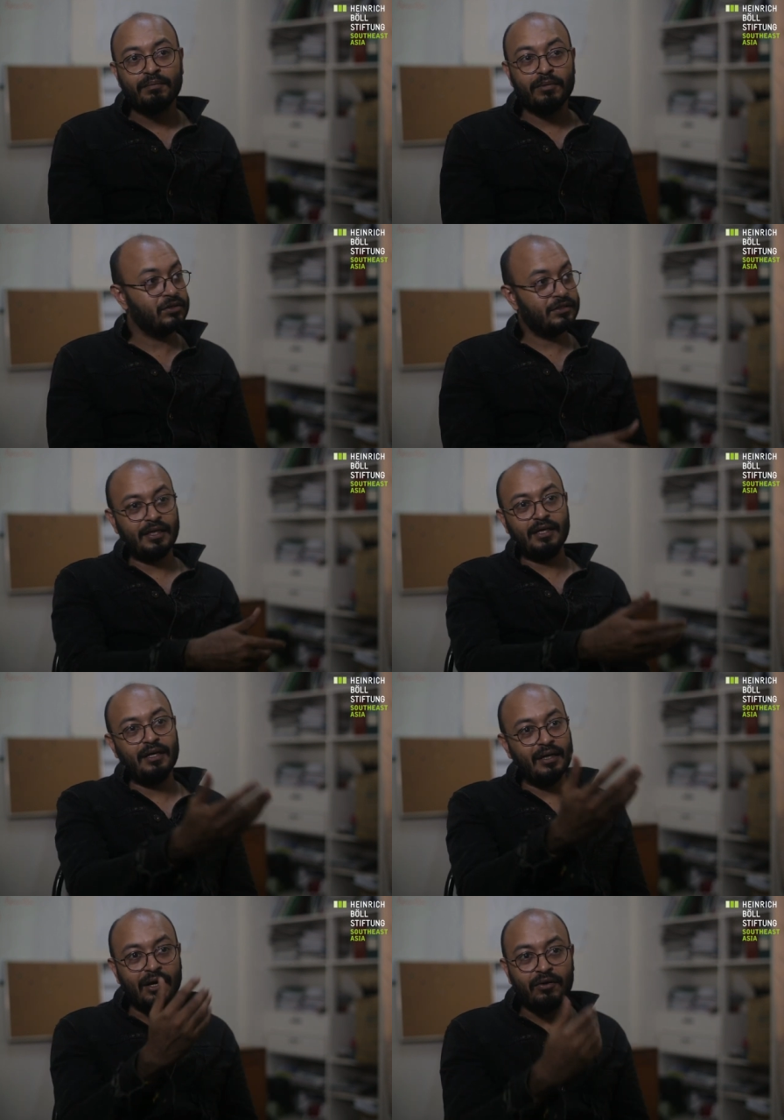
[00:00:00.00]
Because they
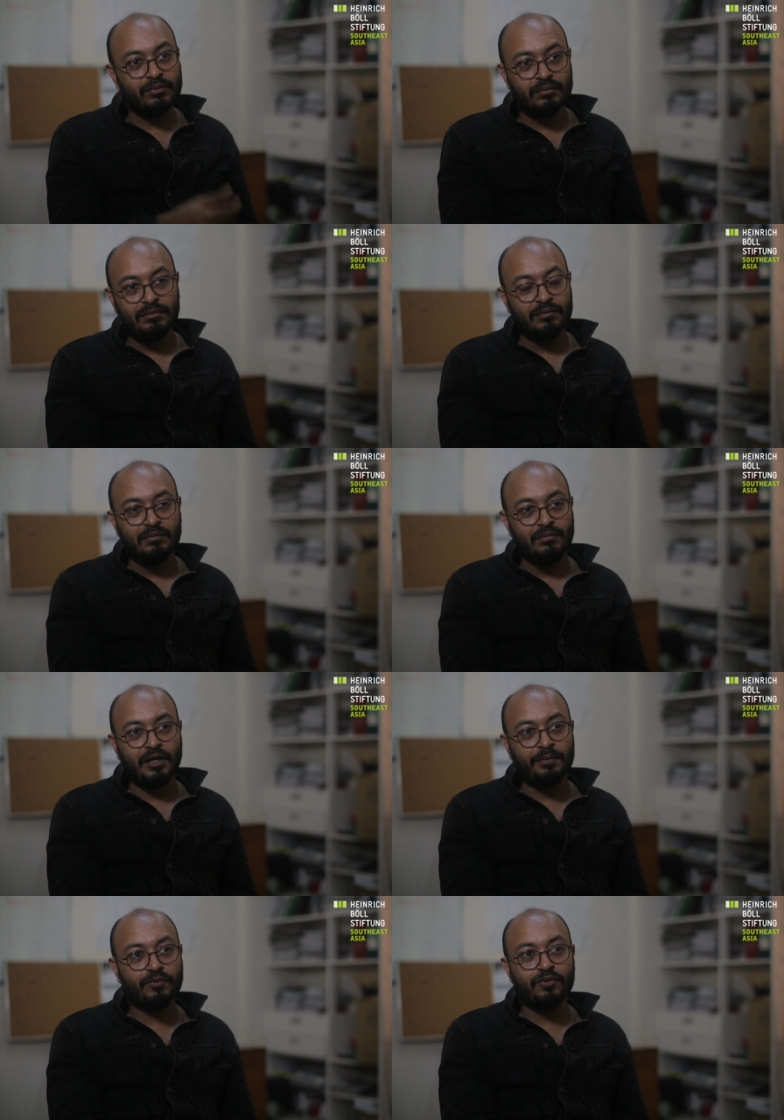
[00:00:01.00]
can now
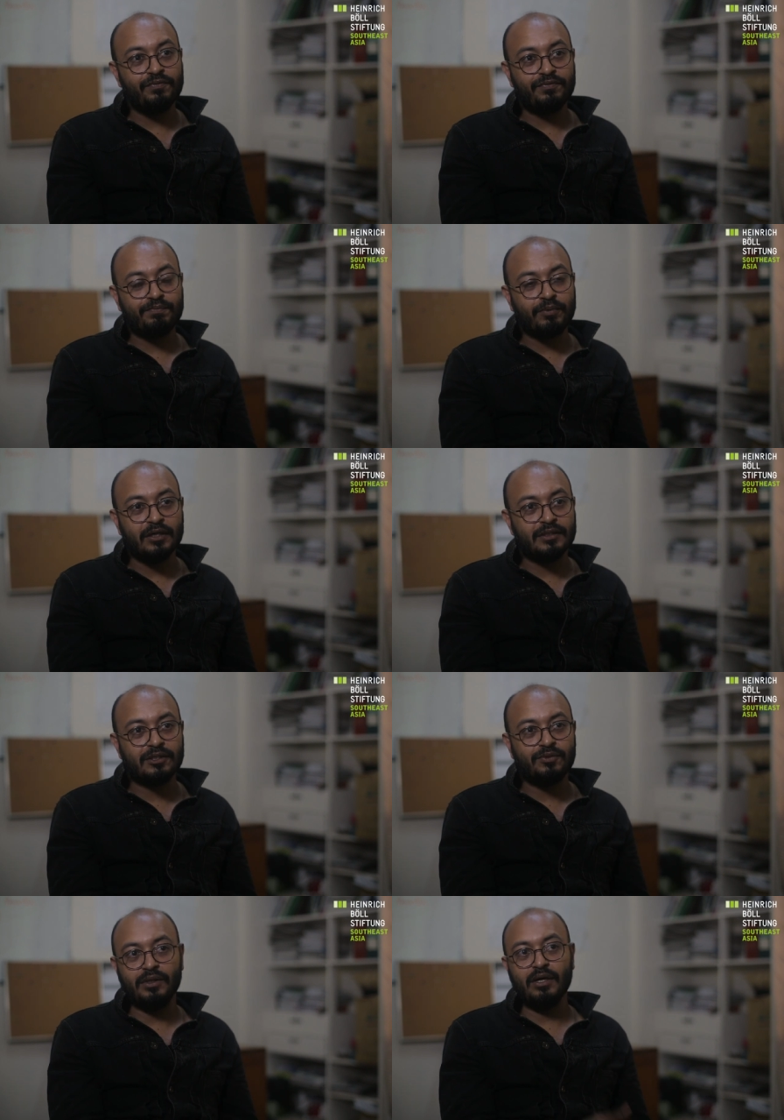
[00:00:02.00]
approve
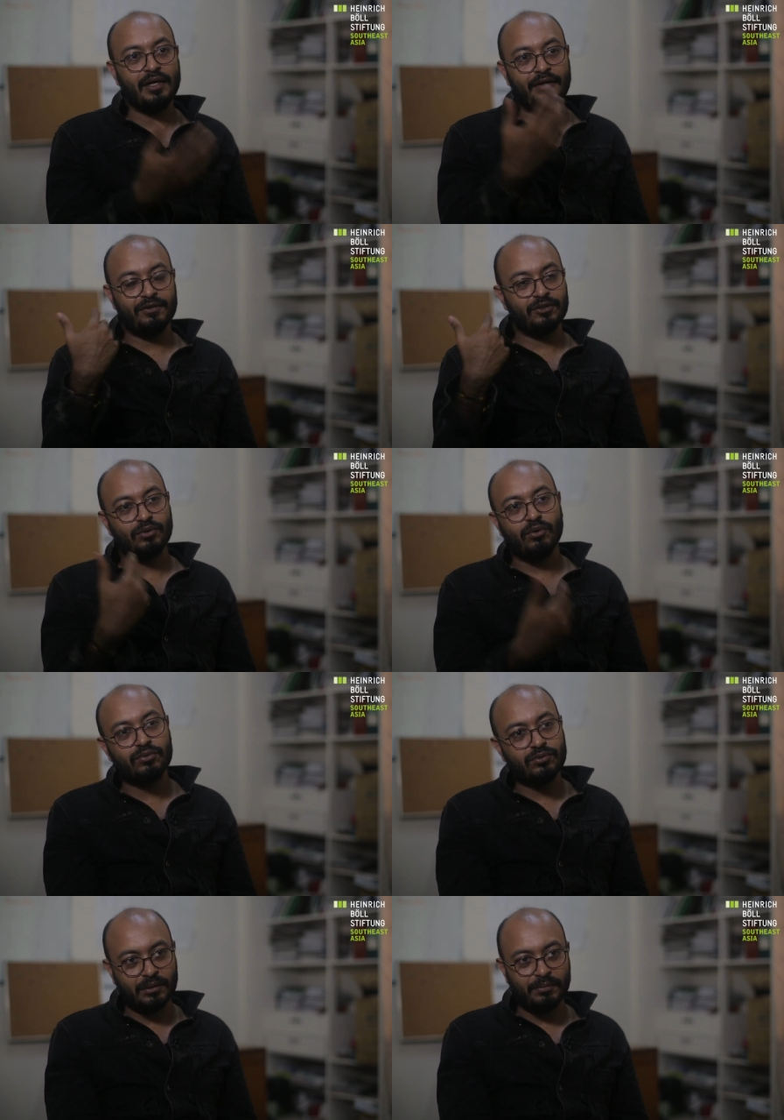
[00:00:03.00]
projects without having to go
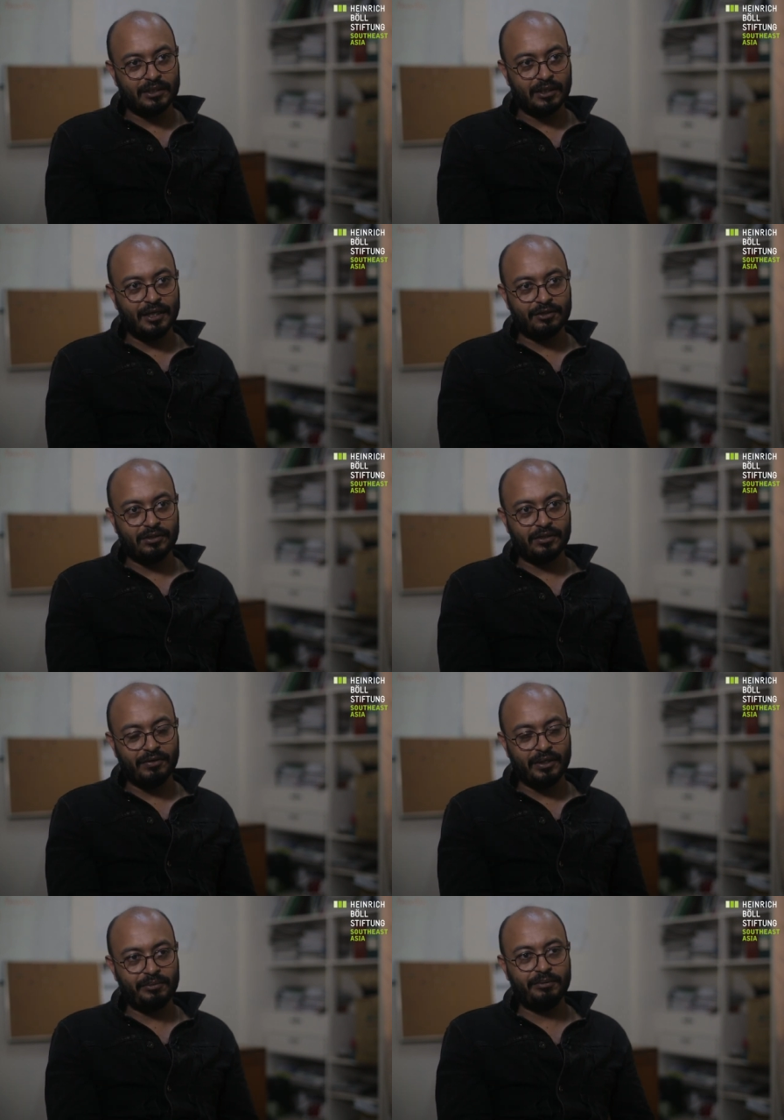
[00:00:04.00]
to the Multilateral
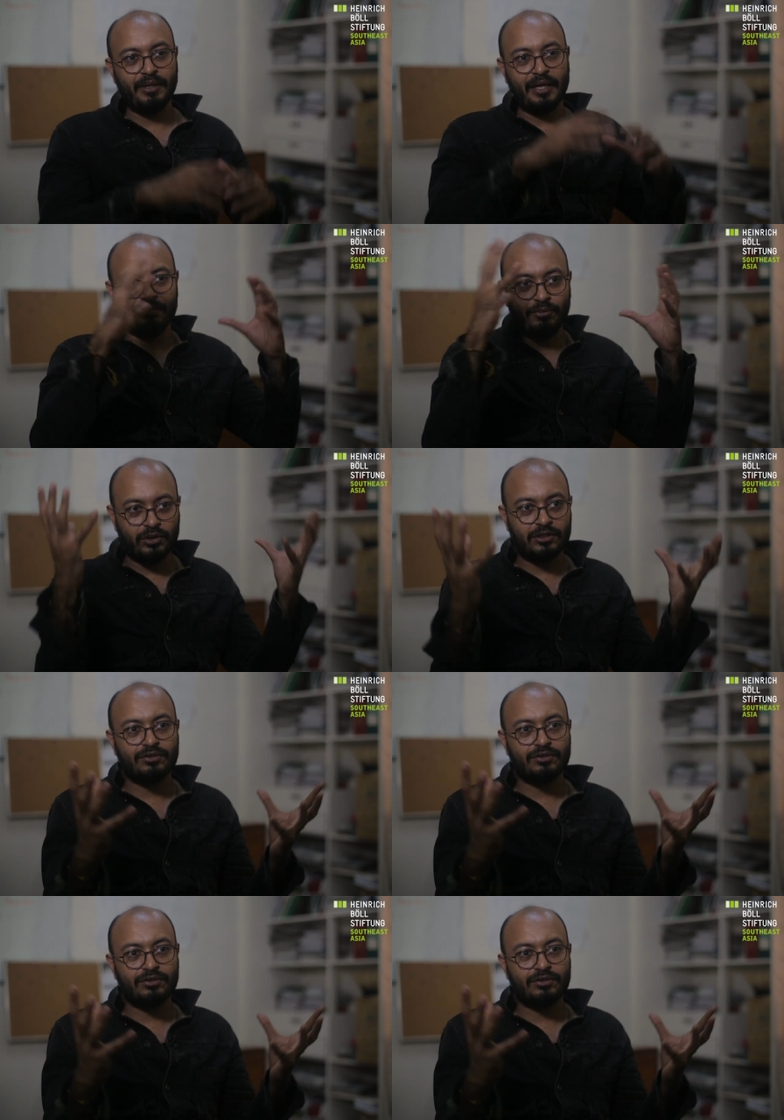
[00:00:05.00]
Development Bank board